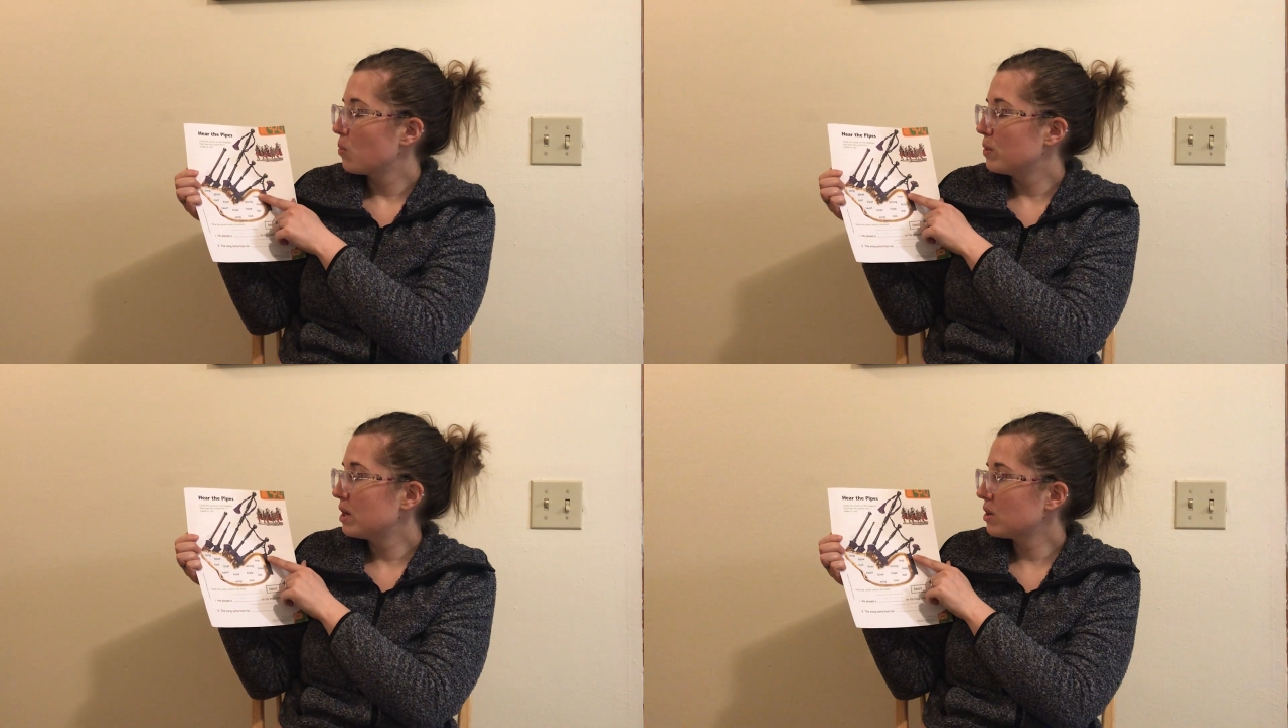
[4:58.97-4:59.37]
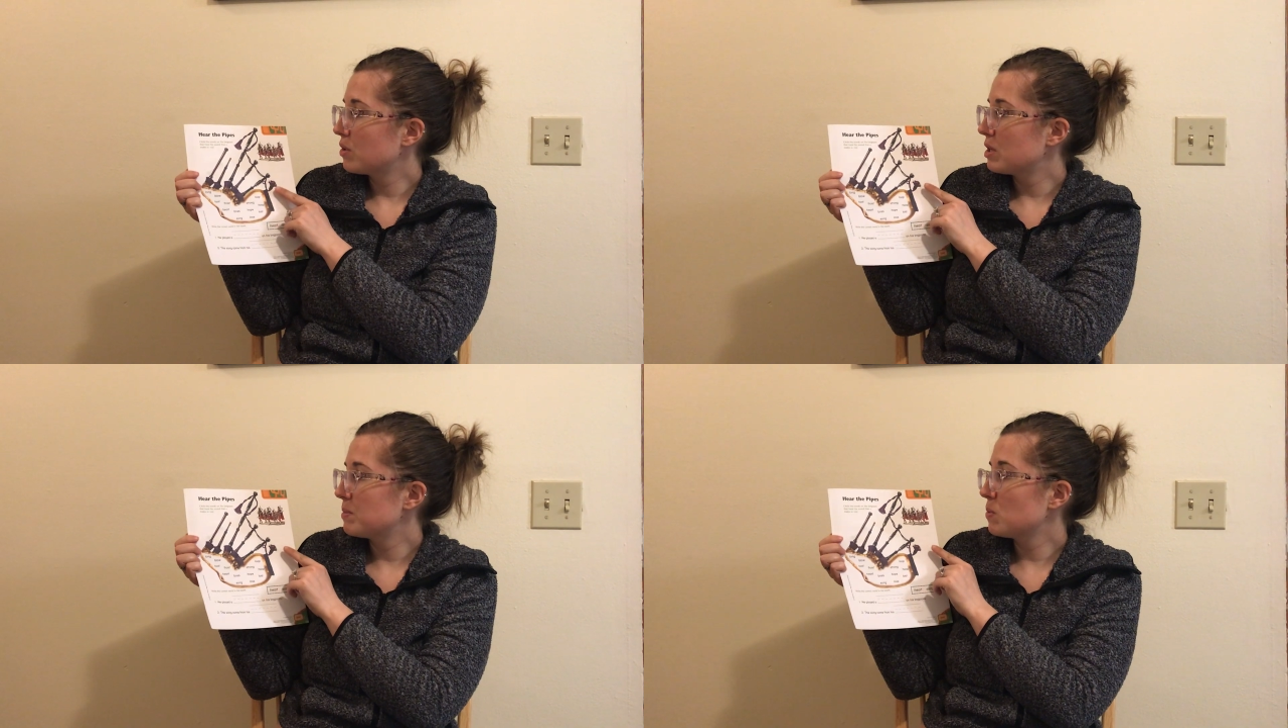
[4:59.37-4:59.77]
we are
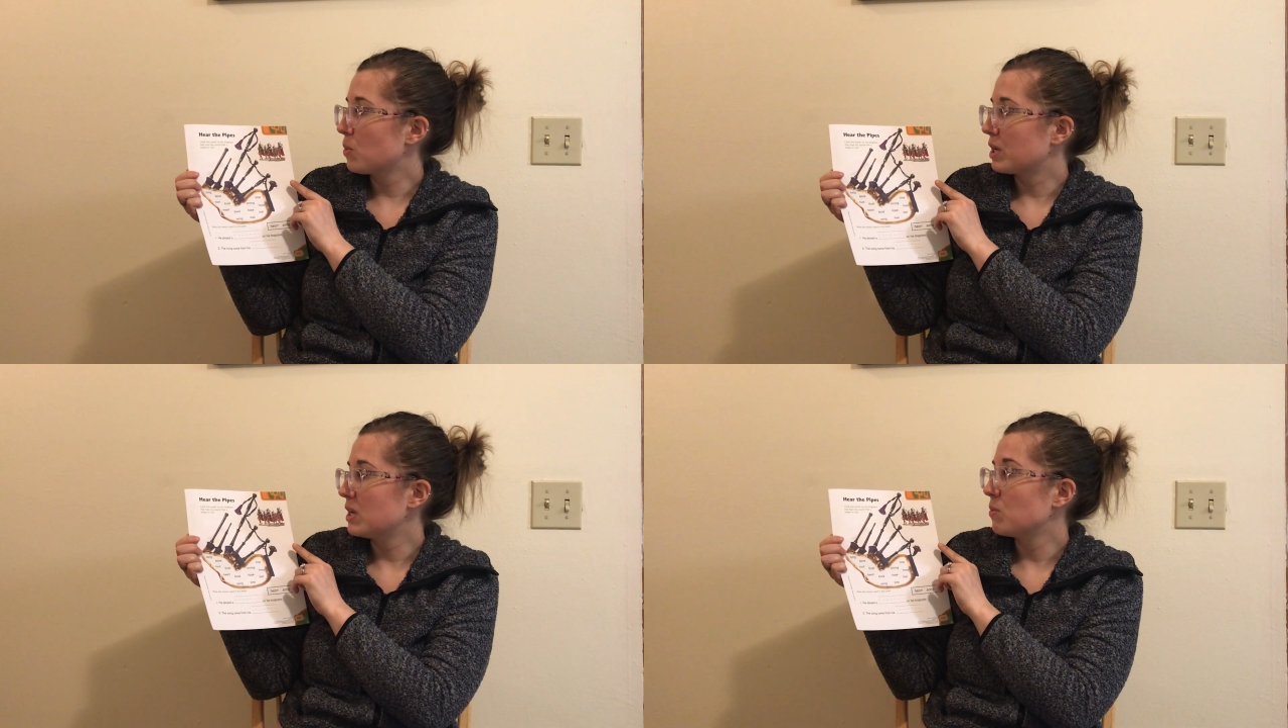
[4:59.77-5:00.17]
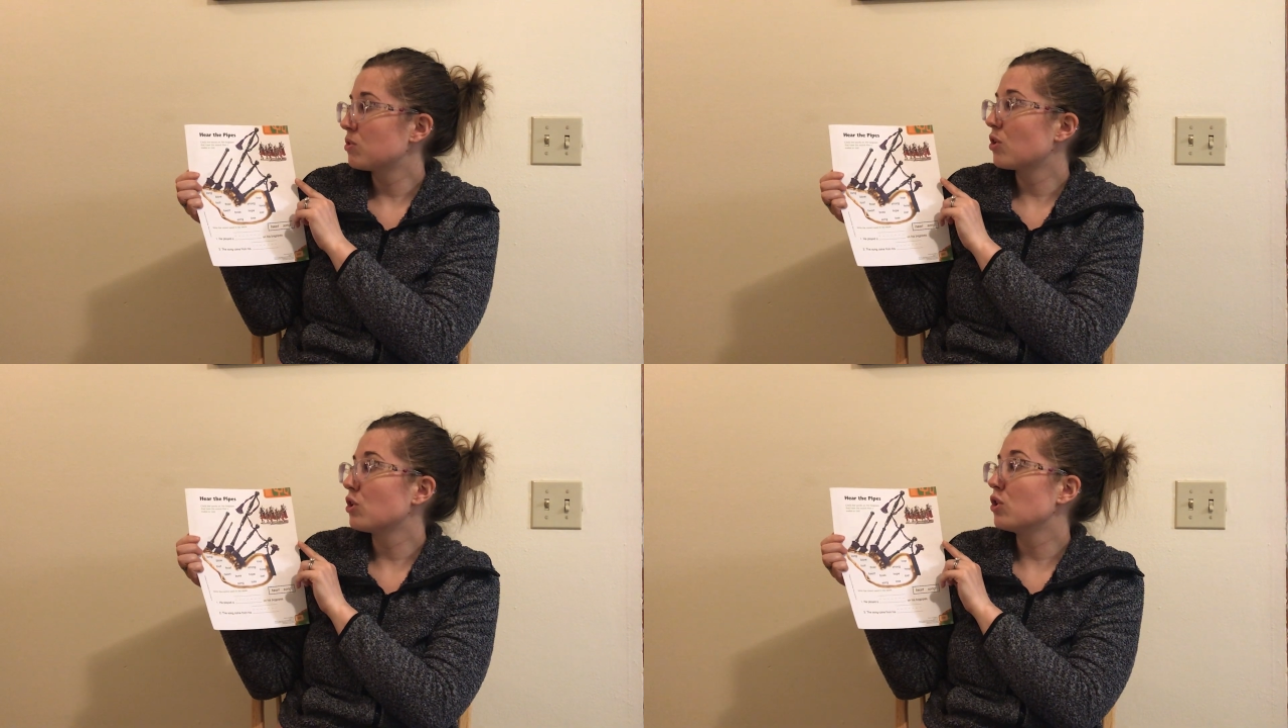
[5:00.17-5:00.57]
going to be working
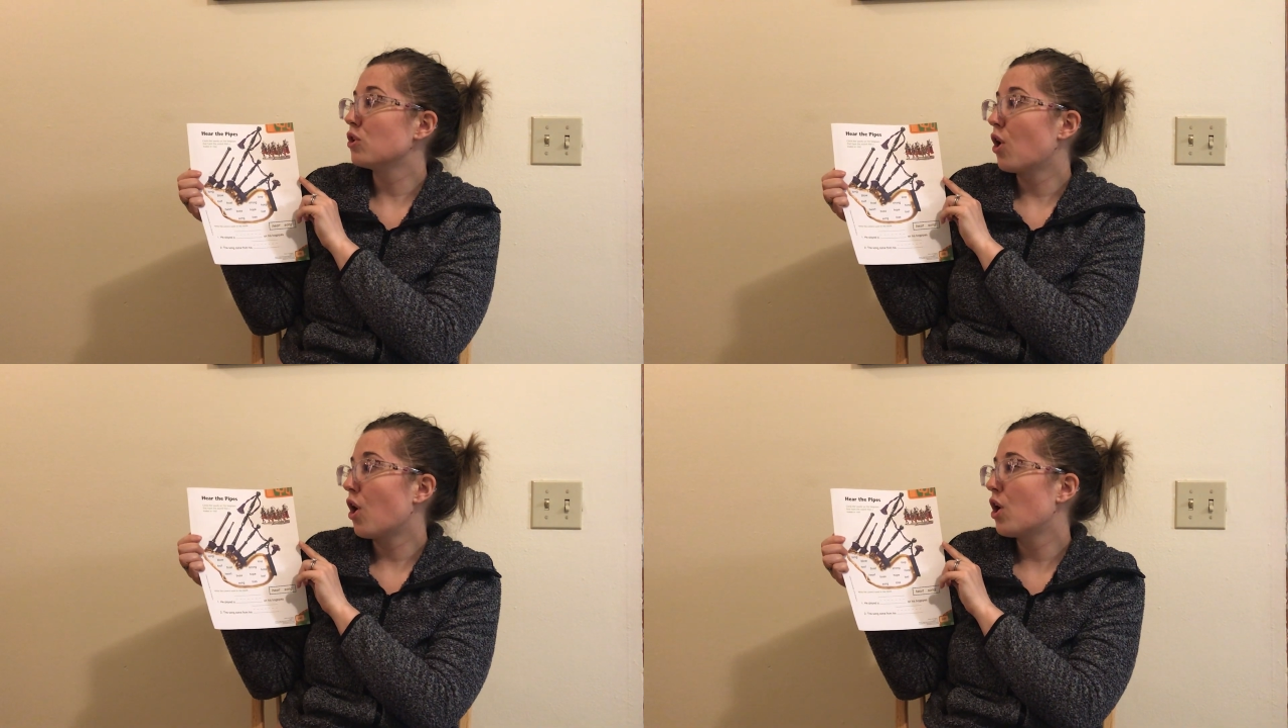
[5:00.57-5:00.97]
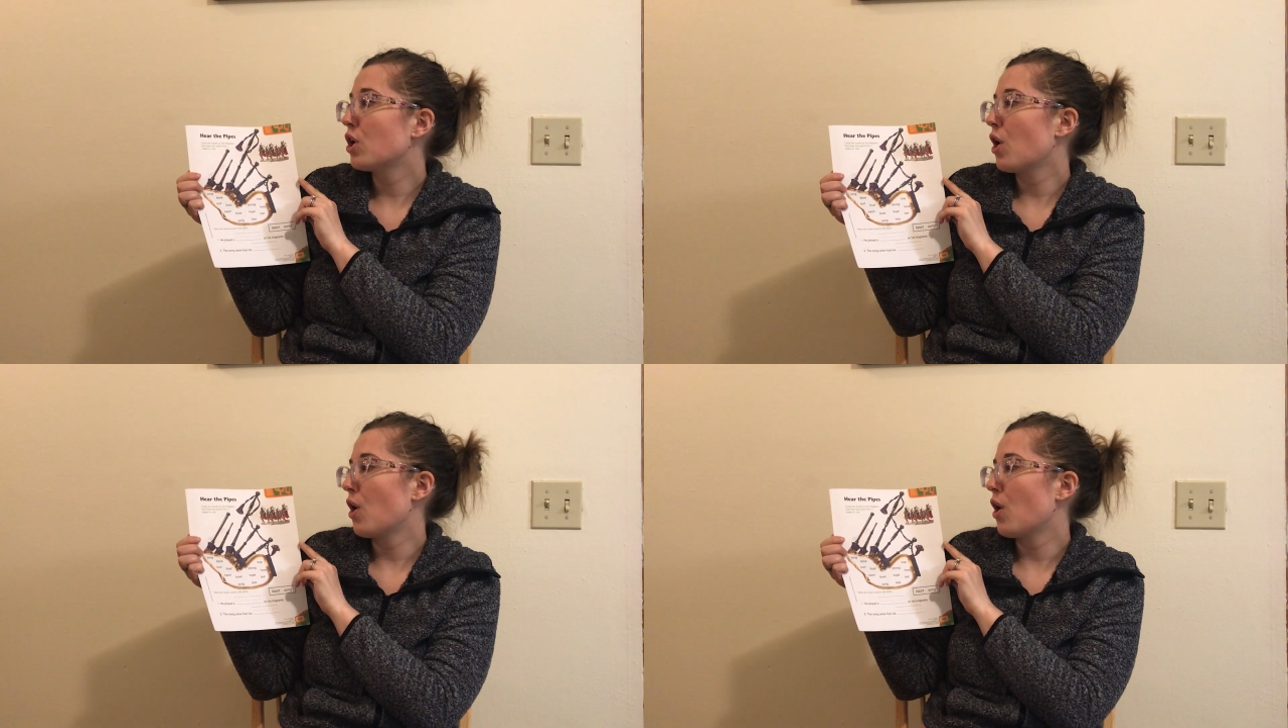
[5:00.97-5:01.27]
with our long